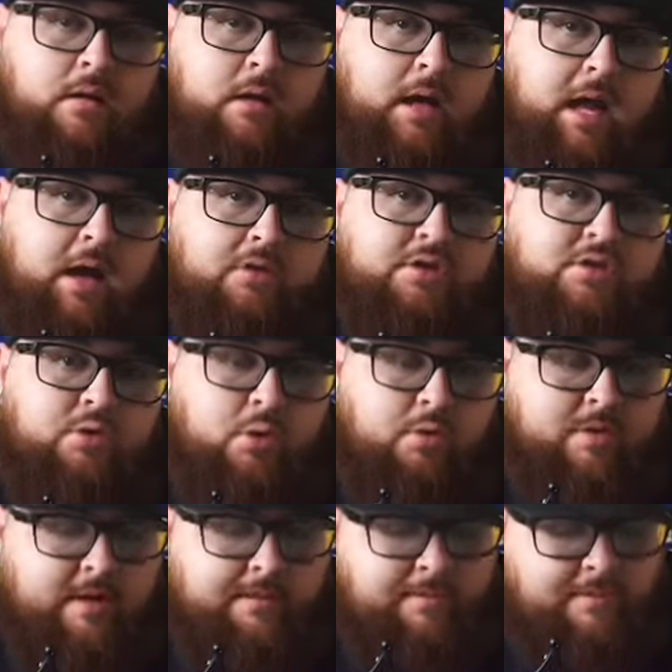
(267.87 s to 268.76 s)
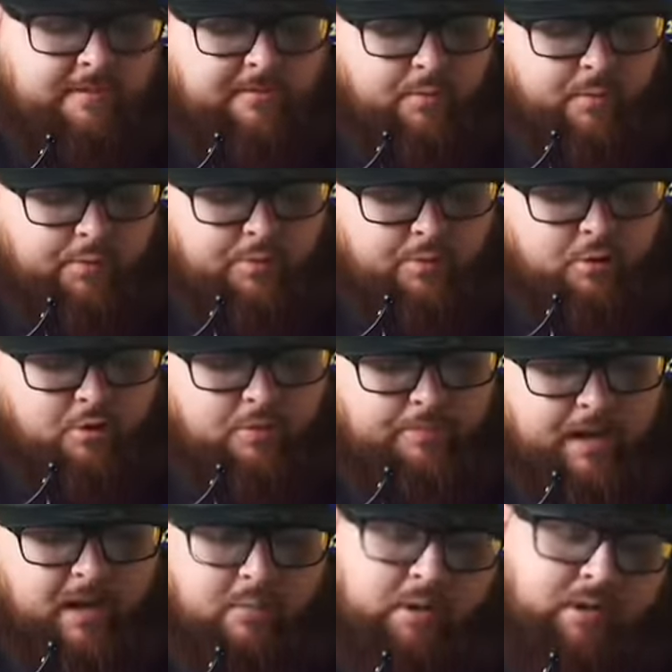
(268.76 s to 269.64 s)
outscored them in the fourth quarter
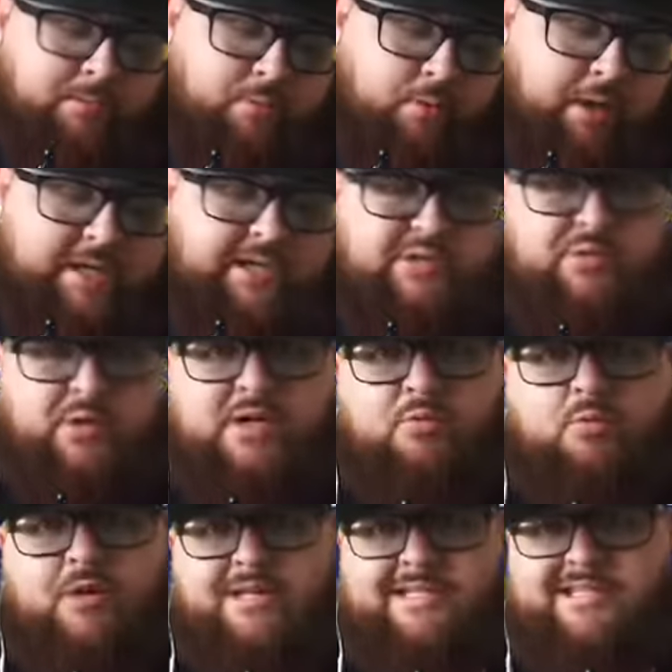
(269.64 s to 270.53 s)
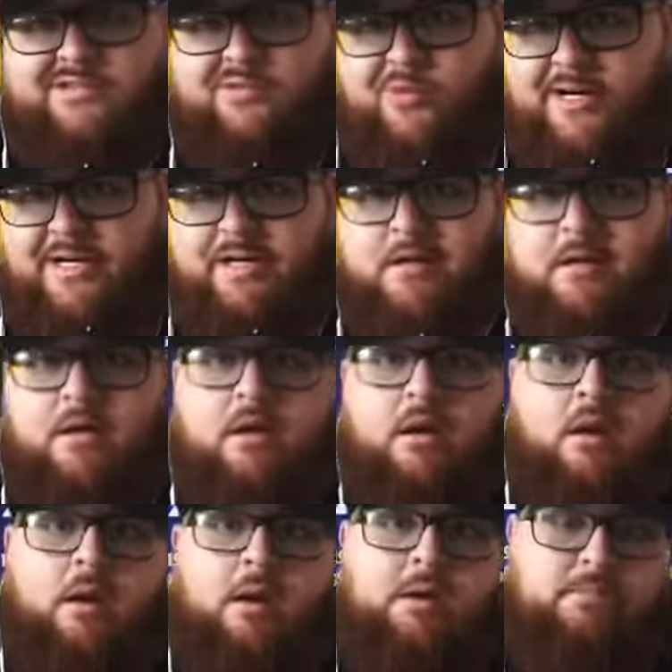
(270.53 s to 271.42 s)
by one point, 21 to 20.
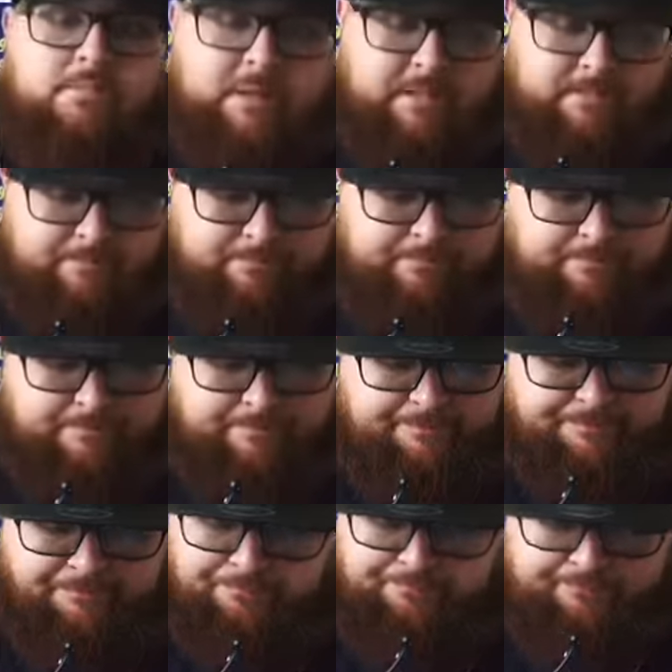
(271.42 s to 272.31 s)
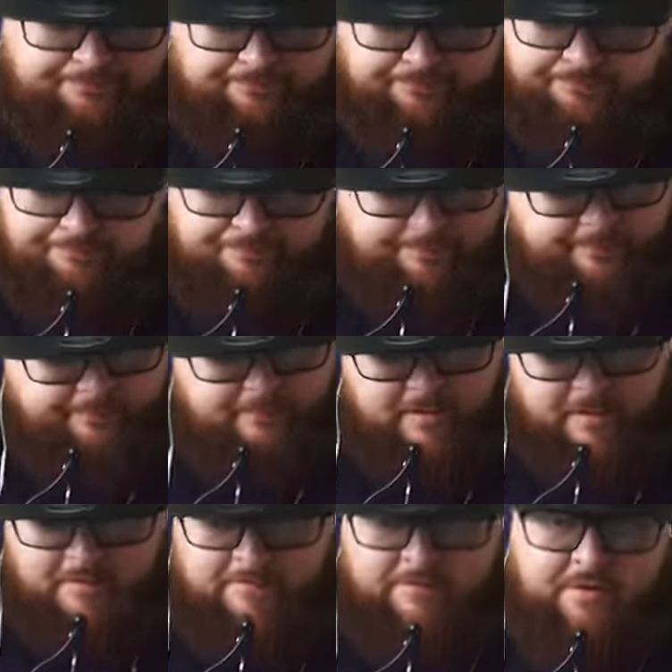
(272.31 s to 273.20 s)
But
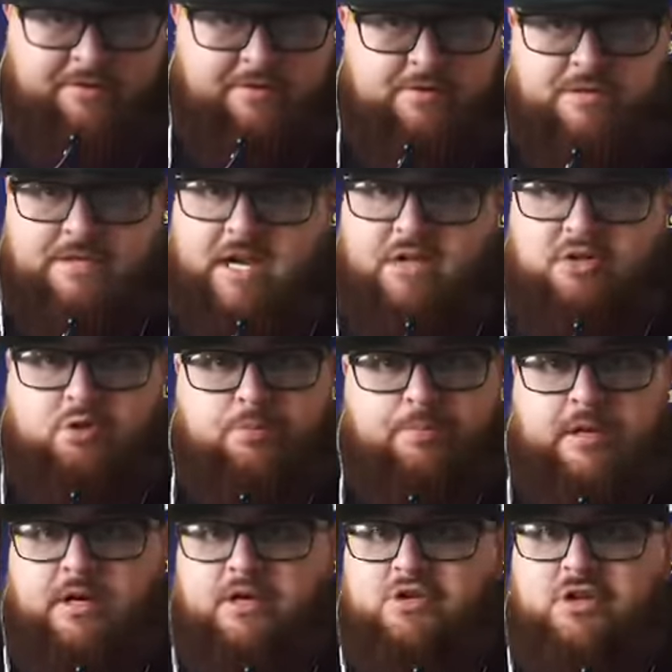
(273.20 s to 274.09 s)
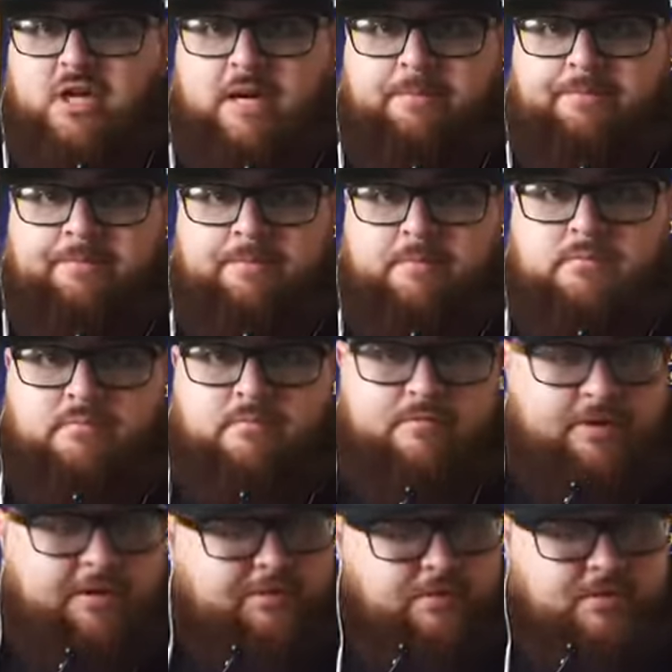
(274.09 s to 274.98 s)
free throws gotta do better job.
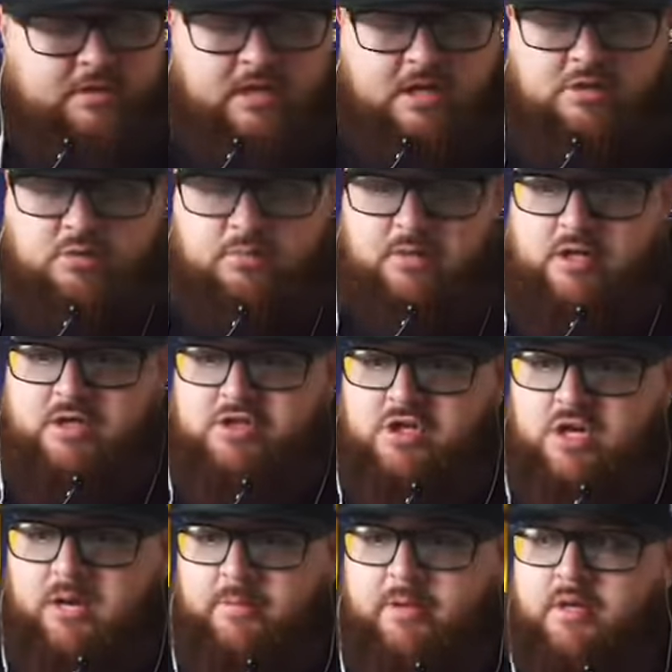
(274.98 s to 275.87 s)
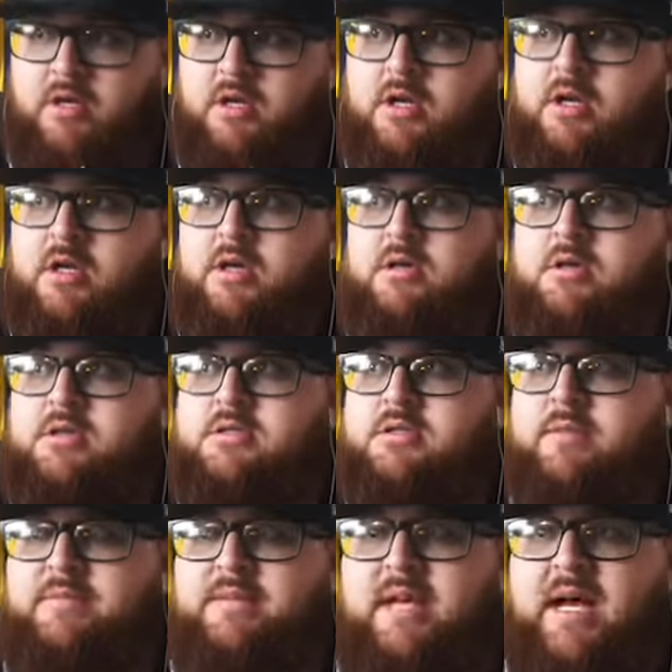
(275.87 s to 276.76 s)
Free throws gotta do better job.
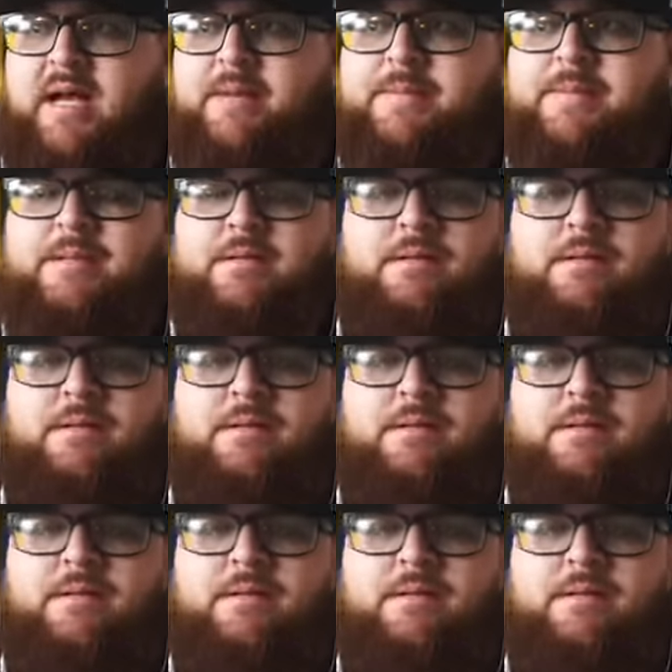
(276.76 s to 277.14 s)
Sometimes